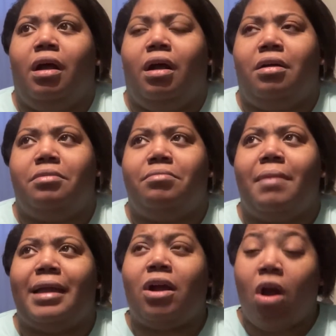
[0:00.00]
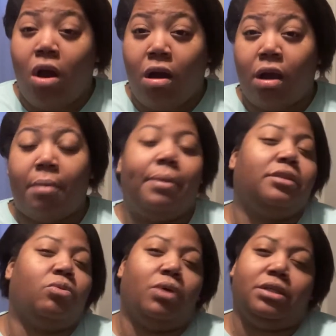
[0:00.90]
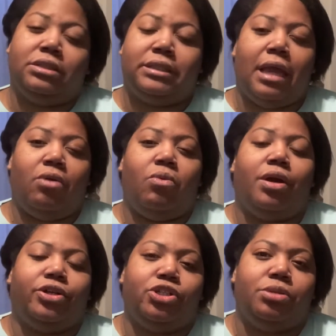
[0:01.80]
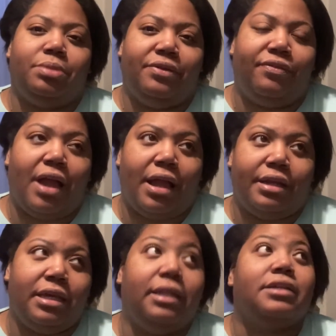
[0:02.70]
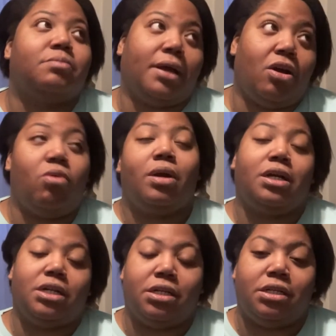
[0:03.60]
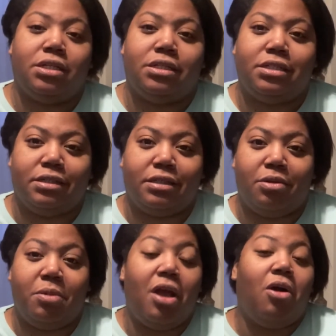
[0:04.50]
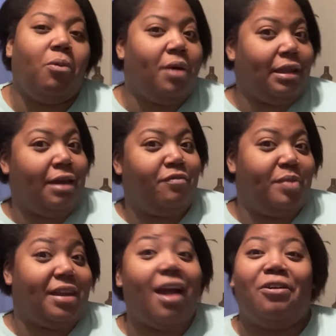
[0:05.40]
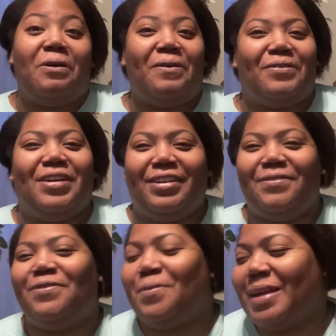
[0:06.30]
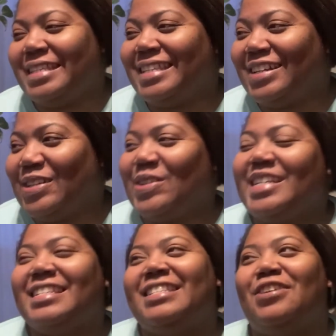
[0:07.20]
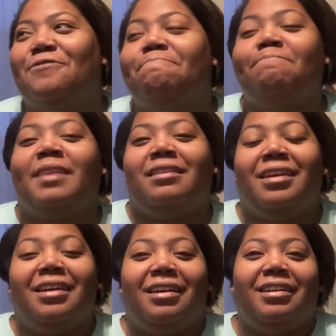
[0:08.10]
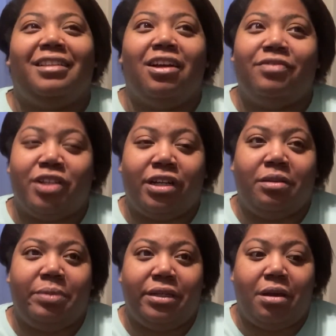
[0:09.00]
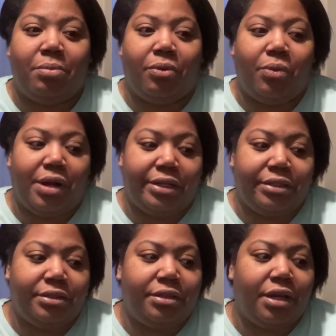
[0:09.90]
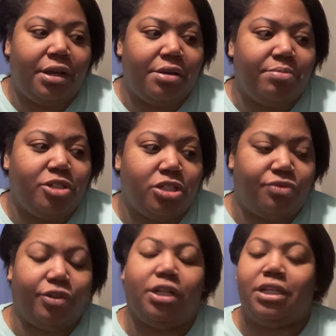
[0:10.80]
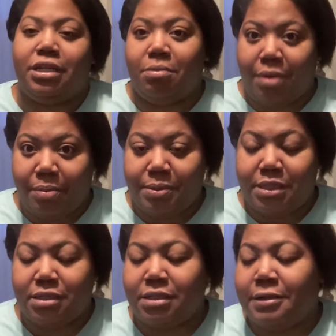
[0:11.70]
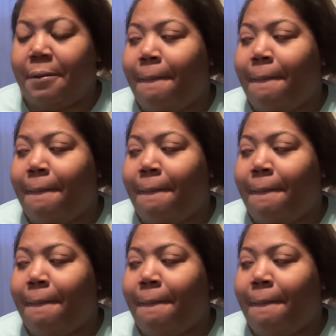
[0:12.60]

my car, but the ones at work should be fine, unless my coworker took them while I've been out for my surgery. So gloves are going to be number 1, just for cleaning purposes.